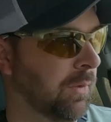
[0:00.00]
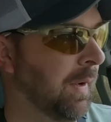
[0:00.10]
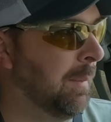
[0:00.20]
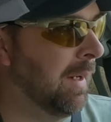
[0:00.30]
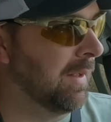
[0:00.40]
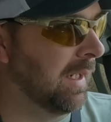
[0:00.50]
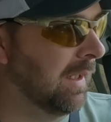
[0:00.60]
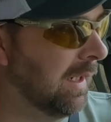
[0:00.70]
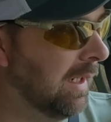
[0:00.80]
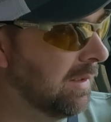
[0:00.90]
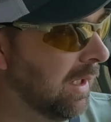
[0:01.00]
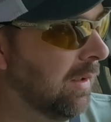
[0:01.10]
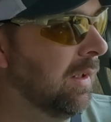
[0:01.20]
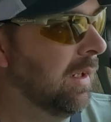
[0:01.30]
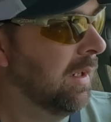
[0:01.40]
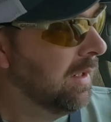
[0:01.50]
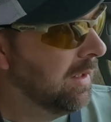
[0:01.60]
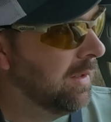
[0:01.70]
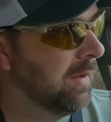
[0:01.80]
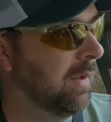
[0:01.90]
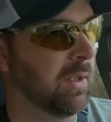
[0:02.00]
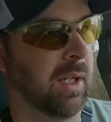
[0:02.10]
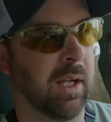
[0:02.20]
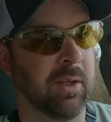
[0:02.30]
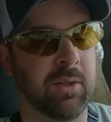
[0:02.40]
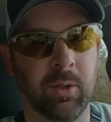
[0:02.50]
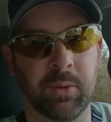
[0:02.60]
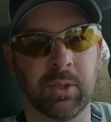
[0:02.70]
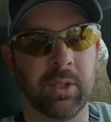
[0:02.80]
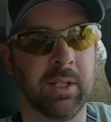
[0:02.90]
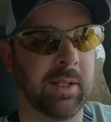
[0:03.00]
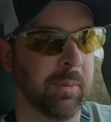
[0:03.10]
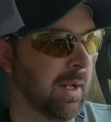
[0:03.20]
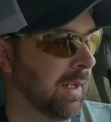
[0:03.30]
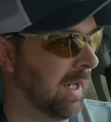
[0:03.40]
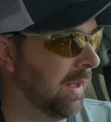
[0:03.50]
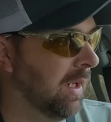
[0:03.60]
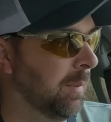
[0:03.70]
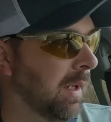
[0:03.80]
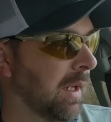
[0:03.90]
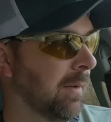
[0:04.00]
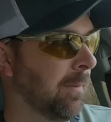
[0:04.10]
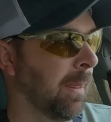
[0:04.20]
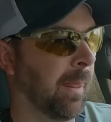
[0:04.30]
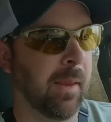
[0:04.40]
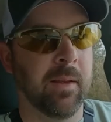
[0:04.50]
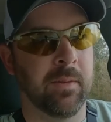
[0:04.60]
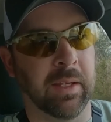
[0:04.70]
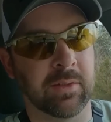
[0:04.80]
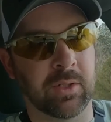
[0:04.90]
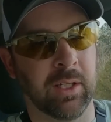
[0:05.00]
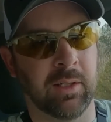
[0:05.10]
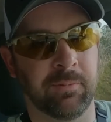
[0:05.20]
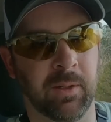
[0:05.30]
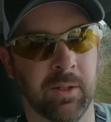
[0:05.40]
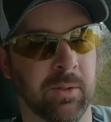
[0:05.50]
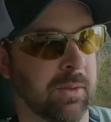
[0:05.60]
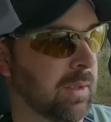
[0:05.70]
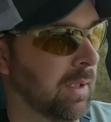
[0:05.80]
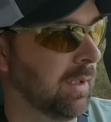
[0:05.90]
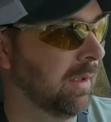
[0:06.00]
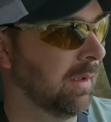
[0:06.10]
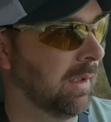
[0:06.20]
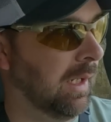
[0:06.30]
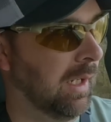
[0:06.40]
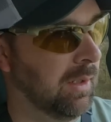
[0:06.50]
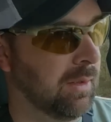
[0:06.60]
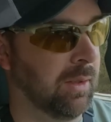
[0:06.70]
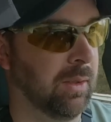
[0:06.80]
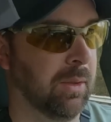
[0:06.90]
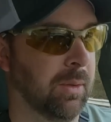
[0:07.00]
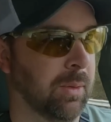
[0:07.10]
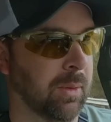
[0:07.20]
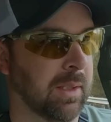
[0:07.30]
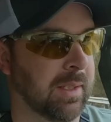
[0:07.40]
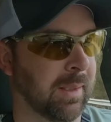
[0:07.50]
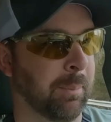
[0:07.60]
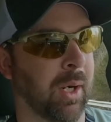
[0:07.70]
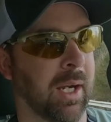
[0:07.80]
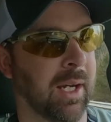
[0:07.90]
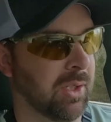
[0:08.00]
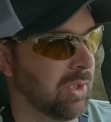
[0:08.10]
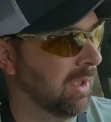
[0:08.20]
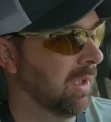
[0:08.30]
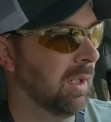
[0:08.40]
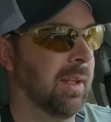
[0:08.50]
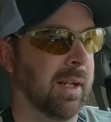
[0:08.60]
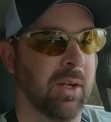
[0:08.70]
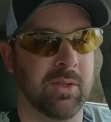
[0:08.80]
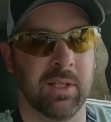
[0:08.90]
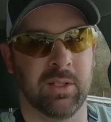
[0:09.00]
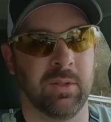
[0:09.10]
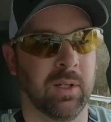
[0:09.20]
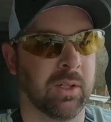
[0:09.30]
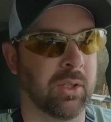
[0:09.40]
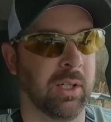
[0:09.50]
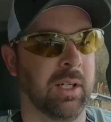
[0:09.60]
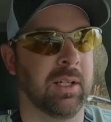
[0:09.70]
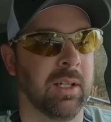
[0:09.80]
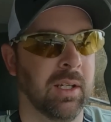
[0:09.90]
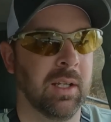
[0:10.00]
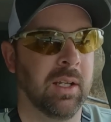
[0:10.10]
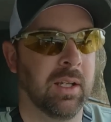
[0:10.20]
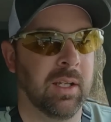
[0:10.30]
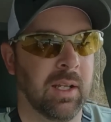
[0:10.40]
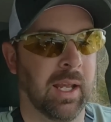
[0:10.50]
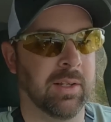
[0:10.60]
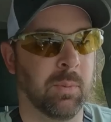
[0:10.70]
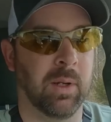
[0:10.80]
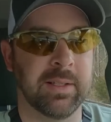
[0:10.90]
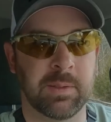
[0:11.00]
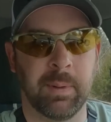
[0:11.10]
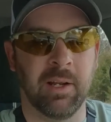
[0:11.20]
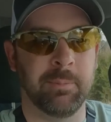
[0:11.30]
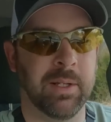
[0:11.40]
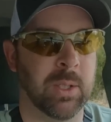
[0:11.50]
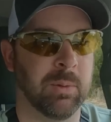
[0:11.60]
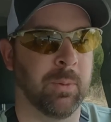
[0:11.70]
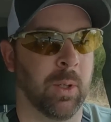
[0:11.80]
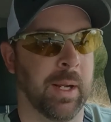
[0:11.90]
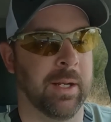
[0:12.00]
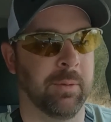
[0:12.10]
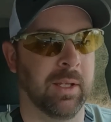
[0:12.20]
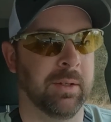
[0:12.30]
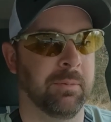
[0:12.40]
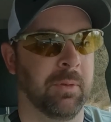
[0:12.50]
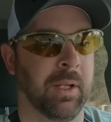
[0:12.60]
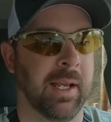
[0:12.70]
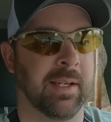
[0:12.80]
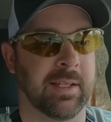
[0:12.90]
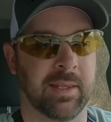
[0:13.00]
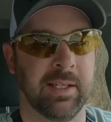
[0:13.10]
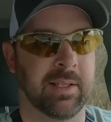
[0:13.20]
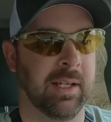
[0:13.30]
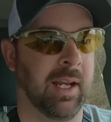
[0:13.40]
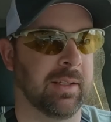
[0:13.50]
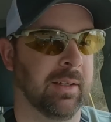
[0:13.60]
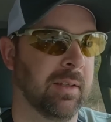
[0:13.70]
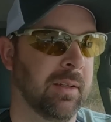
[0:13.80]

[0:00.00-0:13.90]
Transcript: Well, it's 5 miles to get there. So there's 2 or 3 creeks that run together, but this creek flows into, this is a branch that goes into a creek. And it's a spot I've been to before. I didn't really realize that these connected.